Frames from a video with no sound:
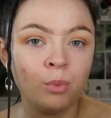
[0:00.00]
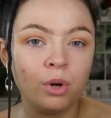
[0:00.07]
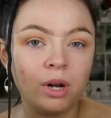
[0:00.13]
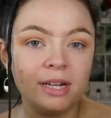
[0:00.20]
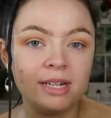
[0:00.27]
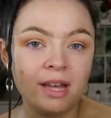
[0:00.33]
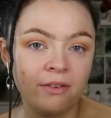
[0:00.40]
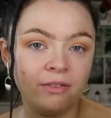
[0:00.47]
but
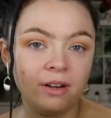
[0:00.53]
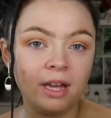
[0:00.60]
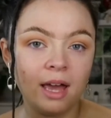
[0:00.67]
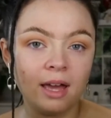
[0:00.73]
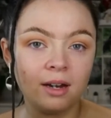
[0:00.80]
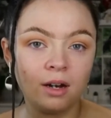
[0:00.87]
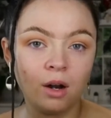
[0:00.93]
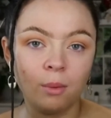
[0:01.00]
I definitely
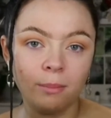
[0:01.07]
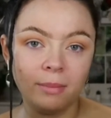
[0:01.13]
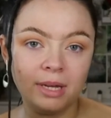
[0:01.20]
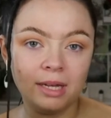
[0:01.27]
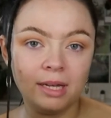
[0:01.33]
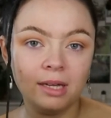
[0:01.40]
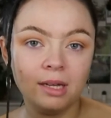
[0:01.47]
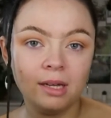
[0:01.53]
hate it on
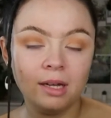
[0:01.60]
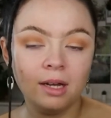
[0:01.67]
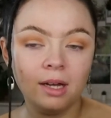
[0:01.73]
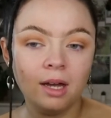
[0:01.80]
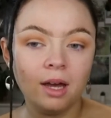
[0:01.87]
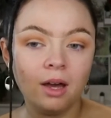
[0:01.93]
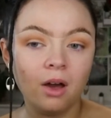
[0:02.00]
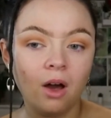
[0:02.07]
me
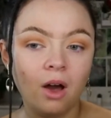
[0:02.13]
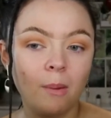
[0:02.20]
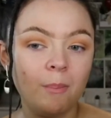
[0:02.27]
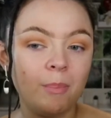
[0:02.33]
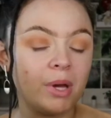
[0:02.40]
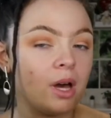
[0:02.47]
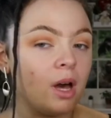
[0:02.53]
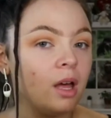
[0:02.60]

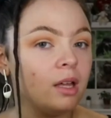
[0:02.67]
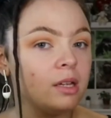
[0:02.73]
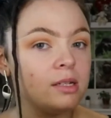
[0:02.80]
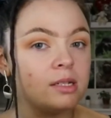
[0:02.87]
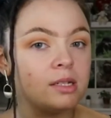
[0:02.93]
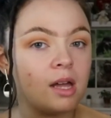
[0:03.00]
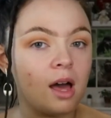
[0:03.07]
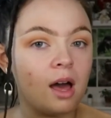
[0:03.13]

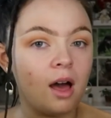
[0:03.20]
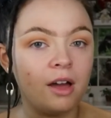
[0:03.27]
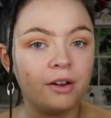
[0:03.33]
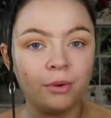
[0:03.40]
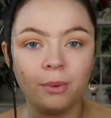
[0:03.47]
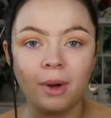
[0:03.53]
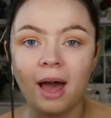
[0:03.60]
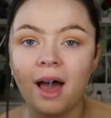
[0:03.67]
because I
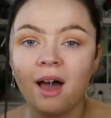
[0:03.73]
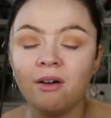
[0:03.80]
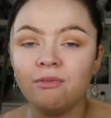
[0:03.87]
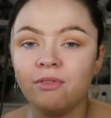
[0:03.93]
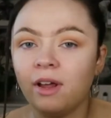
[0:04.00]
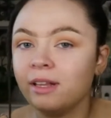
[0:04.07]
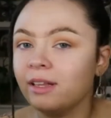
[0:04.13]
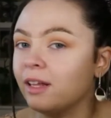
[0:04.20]
don't have
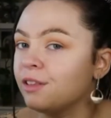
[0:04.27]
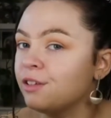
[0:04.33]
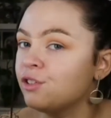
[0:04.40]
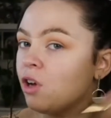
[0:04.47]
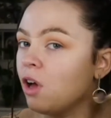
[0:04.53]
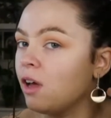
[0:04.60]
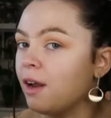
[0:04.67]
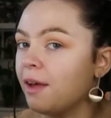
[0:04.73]
like that, the
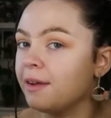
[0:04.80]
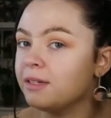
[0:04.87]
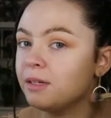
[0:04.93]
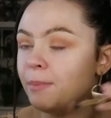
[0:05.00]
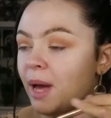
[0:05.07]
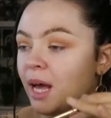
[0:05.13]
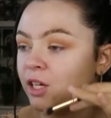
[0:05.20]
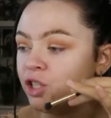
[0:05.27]
jawline to
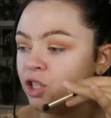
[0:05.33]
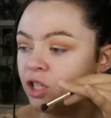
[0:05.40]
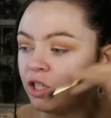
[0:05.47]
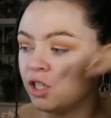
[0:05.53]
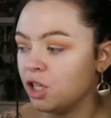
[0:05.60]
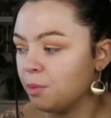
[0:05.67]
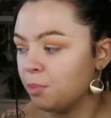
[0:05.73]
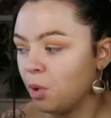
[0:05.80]
match and the
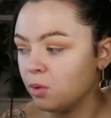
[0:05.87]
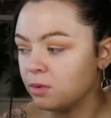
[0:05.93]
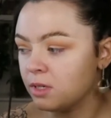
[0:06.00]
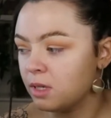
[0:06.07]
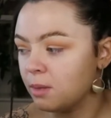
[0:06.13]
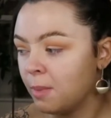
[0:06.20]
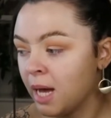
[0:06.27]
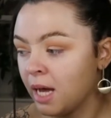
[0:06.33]
cheekbones
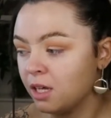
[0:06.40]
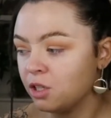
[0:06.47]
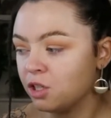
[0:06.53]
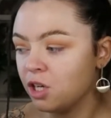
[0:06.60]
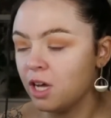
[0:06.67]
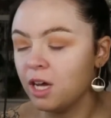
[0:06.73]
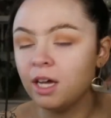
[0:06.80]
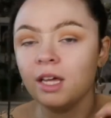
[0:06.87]
to match.
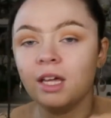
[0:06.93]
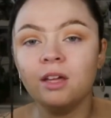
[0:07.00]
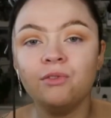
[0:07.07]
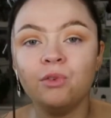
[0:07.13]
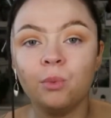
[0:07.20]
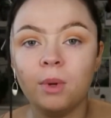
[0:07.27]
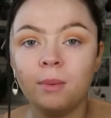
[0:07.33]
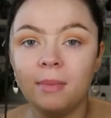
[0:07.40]

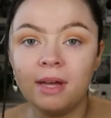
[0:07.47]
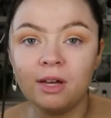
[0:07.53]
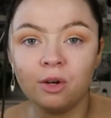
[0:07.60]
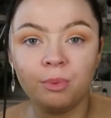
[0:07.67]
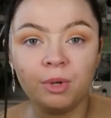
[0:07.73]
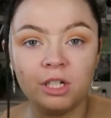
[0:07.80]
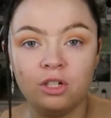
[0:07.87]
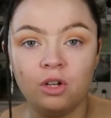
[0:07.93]
Even with
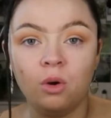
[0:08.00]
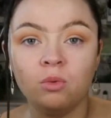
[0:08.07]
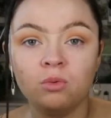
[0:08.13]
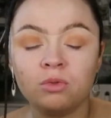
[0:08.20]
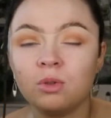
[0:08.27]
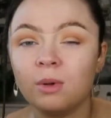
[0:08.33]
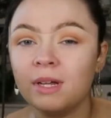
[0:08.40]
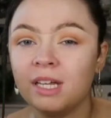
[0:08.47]
makeup I
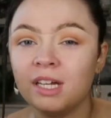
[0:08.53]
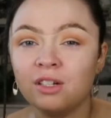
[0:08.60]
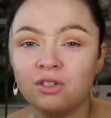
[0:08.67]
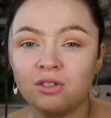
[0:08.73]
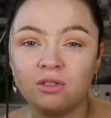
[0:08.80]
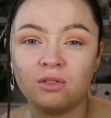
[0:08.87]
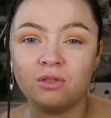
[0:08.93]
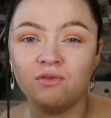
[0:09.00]
don't, so I think it
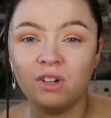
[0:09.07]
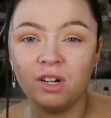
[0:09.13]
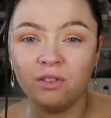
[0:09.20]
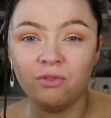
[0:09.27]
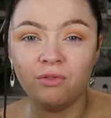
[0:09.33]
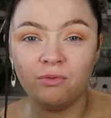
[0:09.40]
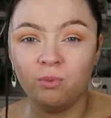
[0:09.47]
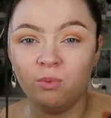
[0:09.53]
just looks really
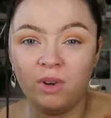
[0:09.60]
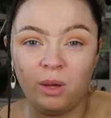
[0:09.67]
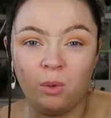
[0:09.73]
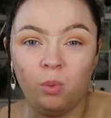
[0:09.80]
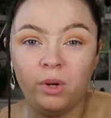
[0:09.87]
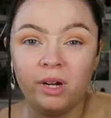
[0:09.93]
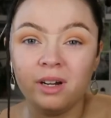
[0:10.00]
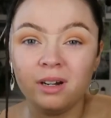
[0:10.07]
like
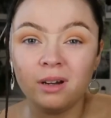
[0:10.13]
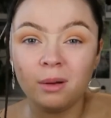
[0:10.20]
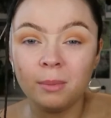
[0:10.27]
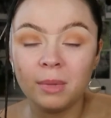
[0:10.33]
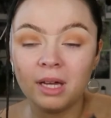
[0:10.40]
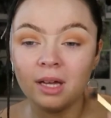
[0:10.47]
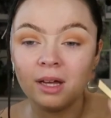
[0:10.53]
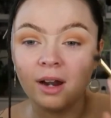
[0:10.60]
weird on
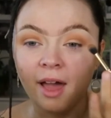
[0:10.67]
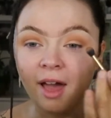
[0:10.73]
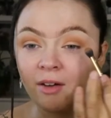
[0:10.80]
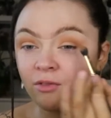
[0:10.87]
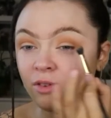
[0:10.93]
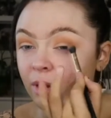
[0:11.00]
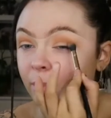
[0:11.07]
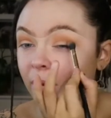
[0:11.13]
me, and I
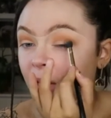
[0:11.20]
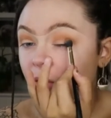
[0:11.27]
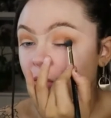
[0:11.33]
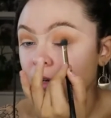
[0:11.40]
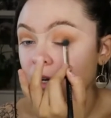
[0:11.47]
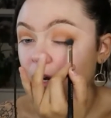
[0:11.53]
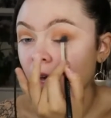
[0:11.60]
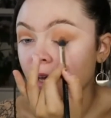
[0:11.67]
have really bad
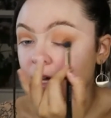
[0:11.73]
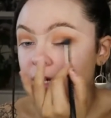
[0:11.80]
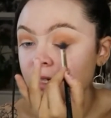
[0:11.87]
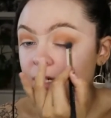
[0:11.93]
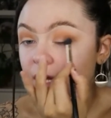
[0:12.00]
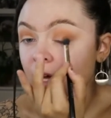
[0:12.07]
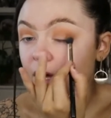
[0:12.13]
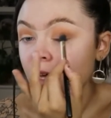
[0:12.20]
hooded
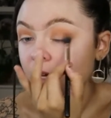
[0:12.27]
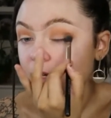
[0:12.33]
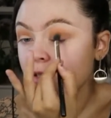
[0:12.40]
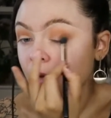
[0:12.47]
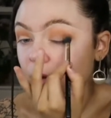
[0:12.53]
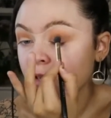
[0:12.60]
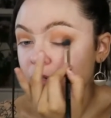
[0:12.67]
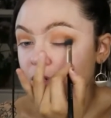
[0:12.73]
eyes,
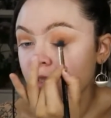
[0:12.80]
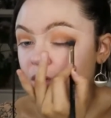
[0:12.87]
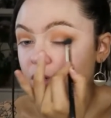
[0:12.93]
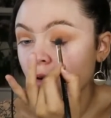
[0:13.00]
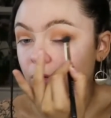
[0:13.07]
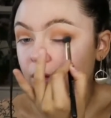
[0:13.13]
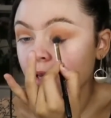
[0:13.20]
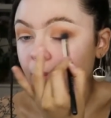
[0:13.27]
so I just
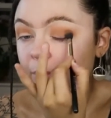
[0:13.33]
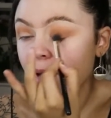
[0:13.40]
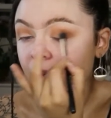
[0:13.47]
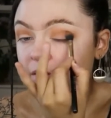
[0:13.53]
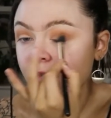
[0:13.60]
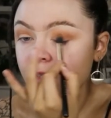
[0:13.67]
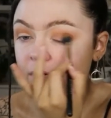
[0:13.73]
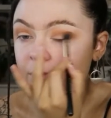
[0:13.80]
don't think it
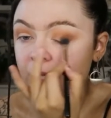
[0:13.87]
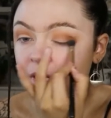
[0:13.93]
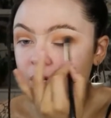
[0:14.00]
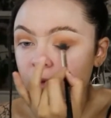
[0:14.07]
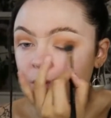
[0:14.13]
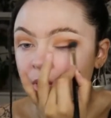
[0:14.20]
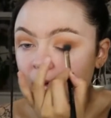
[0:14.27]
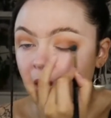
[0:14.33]
benefits me
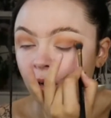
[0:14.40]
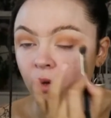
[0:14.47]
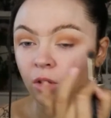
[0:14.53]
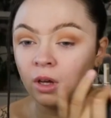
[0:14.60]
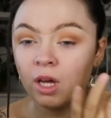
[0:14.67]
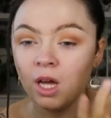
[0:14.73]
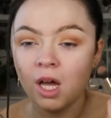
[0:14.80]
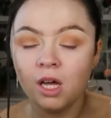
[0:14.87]
doing that
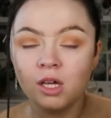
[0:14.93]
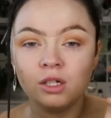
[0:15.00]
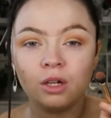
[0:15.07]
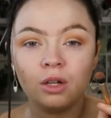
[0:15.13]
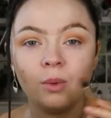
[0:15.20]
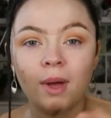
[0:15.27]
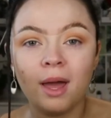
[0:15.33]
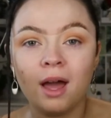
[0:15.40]
look. So
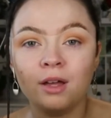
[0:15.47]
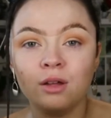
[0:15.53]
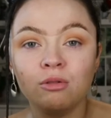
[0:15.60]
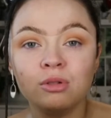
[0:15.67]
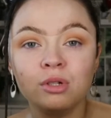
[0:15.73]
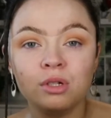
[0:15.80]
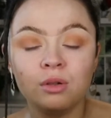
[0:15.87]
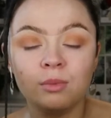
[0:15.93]
the way I
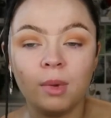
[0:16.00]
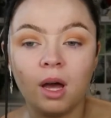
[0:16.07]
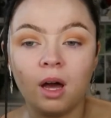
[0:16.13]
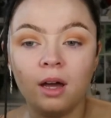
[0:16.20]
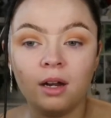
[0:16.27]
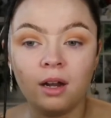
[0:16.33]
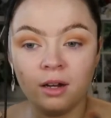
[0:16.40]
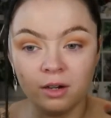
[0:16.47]
used to do my
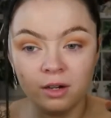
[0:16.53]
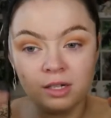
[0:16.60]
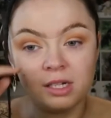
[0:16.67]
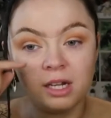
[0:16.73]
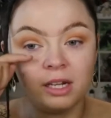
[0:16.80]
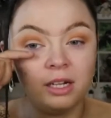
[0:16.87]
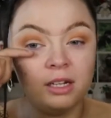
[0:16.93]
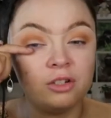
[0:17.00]
eyeliner is
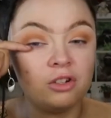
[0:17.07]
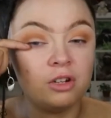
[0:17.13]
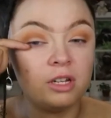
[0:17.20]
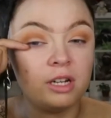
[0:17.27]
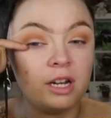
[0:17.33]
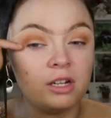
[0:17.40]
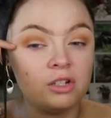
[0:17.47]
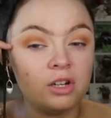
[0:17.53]
like literally a
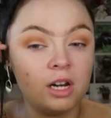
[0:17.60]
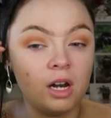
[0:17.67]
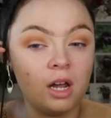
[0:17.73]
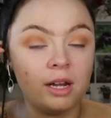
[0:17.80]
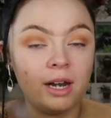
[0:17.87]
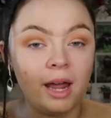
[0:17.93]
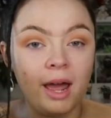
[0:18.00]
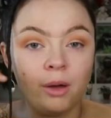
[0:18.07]
dead straight
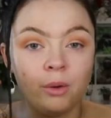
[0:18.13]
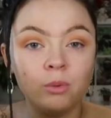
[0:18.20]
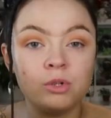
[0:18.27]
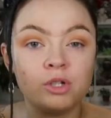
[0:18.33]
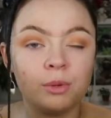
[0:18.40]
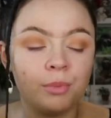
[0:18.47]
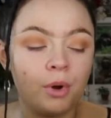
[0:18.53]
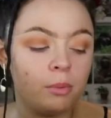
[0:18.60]
line out,
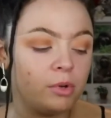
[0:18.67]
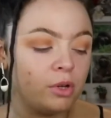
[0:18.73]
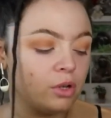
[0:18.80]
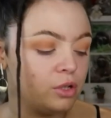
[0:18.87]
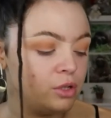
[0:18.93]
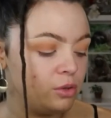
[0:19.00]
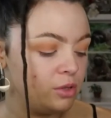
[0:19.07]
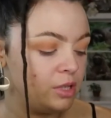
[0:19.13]
which I'm probably
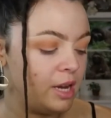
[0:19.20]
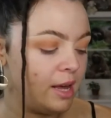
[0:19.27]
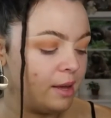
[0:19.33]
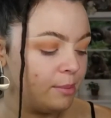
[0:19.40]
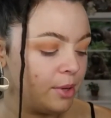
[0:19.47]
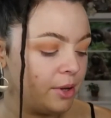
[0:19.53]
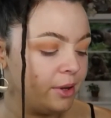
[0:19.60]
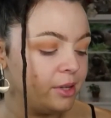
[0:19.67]
going to do today,
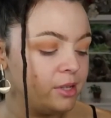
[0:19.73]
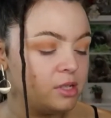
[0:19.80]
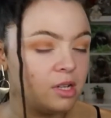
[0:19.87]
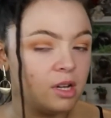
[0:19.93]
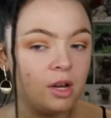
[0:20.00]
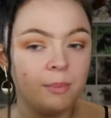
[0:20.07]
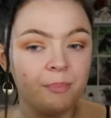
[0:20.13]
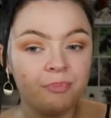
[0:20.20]
because
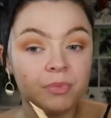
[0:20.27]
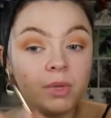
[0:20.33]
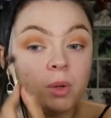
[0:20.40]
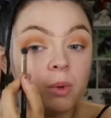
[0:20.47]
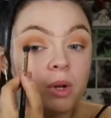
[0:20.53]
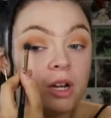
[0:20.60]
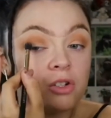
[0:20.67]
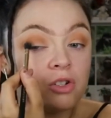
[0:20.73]

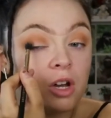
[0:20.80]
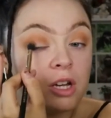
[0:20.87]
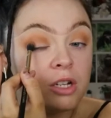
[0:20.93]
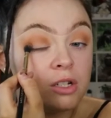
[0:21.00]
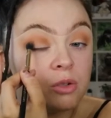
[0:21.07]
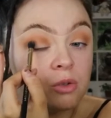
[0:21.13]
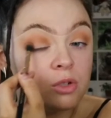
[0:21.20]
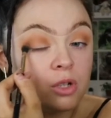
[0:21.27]
when I try
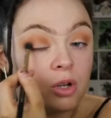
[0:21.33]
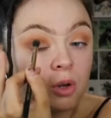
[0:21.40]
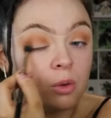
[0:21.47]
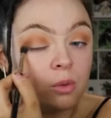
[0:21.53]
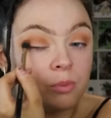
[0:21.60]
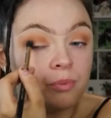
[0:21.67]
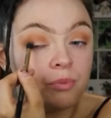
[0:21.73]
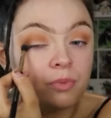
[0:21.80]
to do, you know,